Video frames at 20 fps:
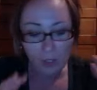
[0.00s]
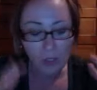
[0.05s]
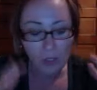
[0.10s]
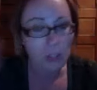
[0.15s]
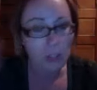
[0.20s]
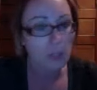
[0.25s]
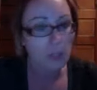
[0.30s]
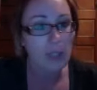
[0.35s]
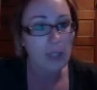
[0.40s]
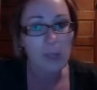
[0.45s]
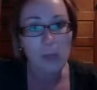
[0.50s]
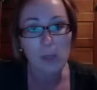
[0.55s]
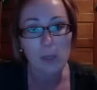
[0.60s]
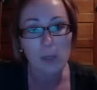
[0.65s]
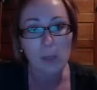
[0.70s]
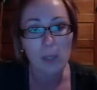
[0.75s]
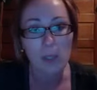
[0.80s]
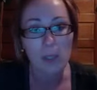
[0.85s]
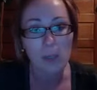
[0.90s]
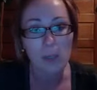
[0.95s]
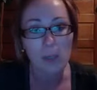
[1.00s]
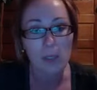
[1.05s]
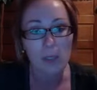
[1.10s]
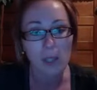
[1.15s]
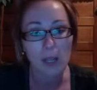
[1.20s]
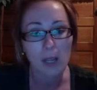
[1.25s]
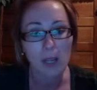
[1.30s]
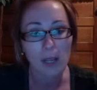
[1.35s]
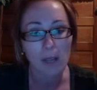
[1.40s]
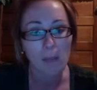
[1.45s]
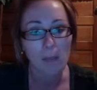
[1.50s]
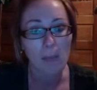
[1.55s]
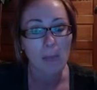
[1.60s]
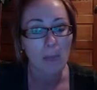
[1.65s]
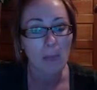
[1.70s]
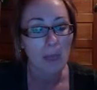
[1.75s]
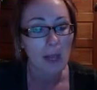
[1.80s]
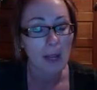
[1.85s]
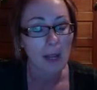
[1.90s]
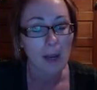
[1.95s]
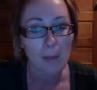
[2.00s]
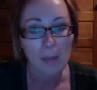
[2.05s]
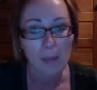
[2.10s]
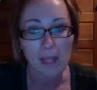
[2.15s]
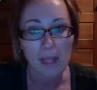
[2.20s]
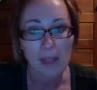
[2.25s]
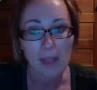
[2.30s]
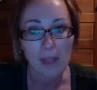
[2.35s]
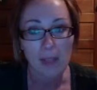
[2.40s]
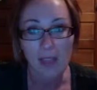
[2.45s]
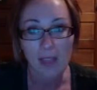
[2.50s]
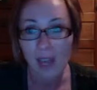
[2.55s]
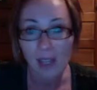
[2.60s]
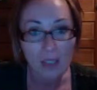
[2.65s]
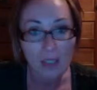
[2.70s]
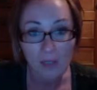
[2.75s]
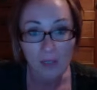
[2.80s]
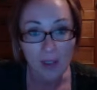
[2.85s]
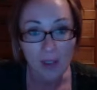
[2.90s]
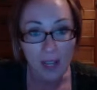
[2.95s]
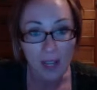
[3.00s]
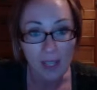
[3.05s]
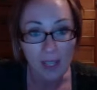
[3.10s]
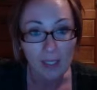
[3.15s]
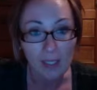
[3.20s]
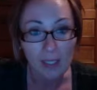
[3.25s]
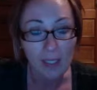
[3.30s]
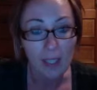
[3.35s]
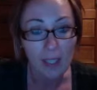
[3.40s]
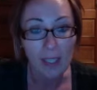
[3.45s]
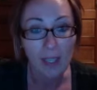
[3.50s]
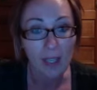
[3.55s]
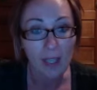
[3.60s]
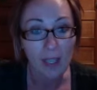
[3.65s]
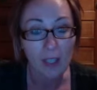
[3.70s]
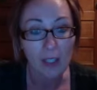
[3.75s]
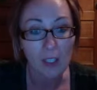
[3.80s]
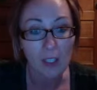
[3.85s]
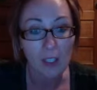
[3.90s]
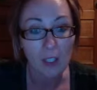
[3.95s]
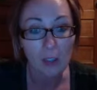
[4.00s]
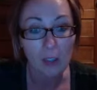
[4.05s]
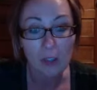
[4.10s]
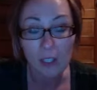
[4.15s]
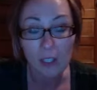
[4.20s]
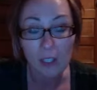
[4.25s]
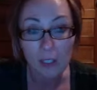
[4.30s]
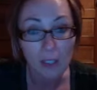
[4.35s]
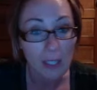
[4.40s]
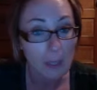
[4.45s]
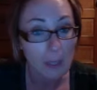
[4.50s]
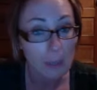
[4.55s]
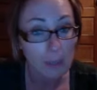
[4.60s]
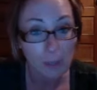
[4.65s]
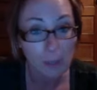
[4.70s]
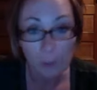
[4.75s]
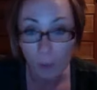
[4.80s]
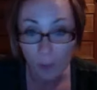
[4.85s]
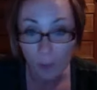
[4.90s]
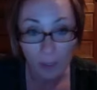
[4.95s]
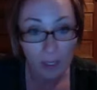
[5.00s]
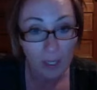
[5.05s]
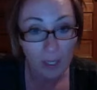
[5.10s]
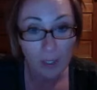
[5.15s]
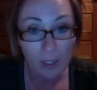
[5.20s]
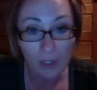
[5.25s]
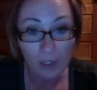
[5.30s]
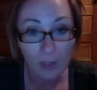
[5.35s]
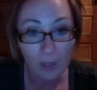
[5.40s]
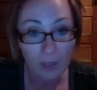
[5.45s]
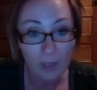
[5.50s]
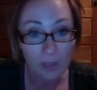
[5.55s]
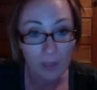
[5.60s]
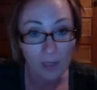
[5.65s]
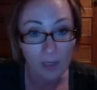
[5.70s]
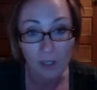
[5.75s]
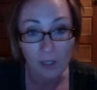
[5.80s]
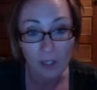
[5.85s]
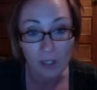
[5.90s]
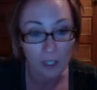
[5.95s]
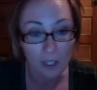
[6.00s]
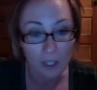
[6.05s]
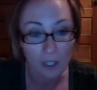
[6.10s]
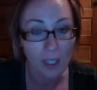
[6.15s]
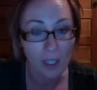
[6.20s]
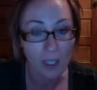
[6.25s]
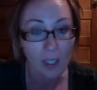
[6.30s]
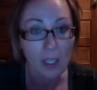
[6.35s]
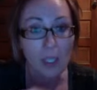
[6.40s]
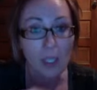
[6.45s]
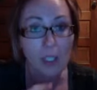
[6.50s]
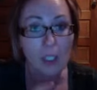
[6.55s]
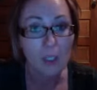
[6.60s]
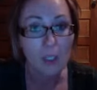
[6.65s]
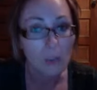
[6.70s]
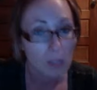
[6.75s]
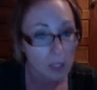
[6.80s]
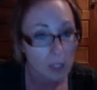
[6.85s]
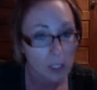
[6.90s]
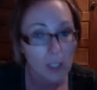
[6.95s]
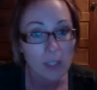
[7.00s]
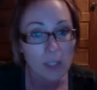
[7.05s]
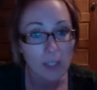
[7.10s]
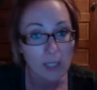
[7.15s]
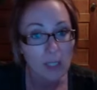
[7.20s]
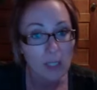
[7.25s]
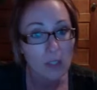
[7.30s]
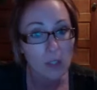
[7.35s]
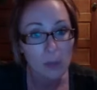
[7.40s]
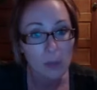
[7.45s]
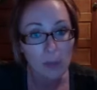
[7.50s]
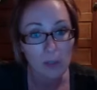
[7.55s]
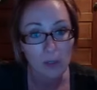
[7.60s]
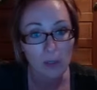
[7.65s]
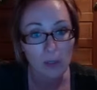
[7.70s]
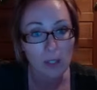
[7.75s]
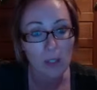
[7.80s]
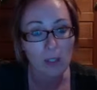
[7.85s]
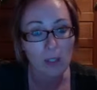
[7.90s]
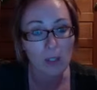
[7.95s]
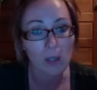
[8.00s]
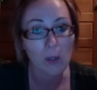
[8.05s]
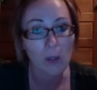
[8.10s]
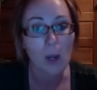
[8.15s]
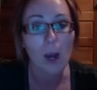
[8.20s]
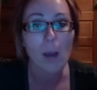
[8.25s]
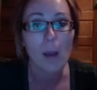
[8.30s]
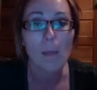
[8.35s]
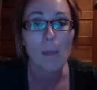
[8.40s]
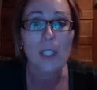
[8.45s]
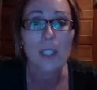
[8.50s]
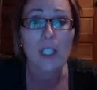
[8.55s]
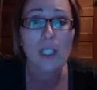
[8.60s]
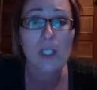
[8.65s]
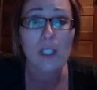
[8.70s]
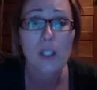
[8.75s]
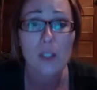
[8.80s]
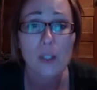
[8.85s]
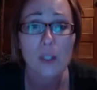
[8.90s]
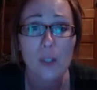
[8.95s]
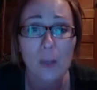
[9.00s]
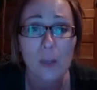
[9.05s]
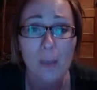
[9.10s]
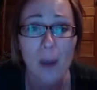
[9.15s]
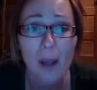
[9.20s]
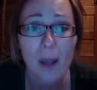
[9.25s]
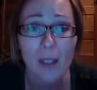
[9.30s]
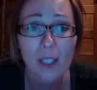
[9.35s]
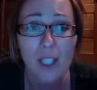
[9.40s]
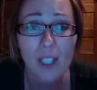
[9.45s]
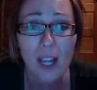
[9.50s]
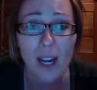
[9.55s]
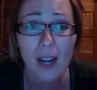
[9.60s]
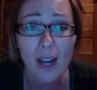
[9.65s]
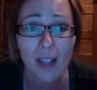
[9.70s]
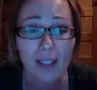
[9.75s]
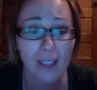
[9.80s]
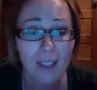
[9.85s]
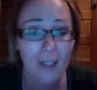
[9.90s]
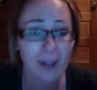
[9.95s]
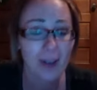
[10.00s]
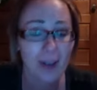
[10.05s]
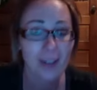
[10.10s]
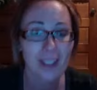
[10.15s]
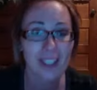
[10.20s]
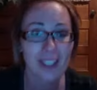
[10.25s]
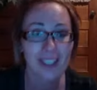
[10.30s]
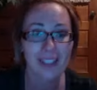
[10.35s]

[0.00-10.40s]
just free up so much more time and i'm like that's fine like you just keep working on your own fitness journey you just need to do what you need to do but she's still so apologetic you know she's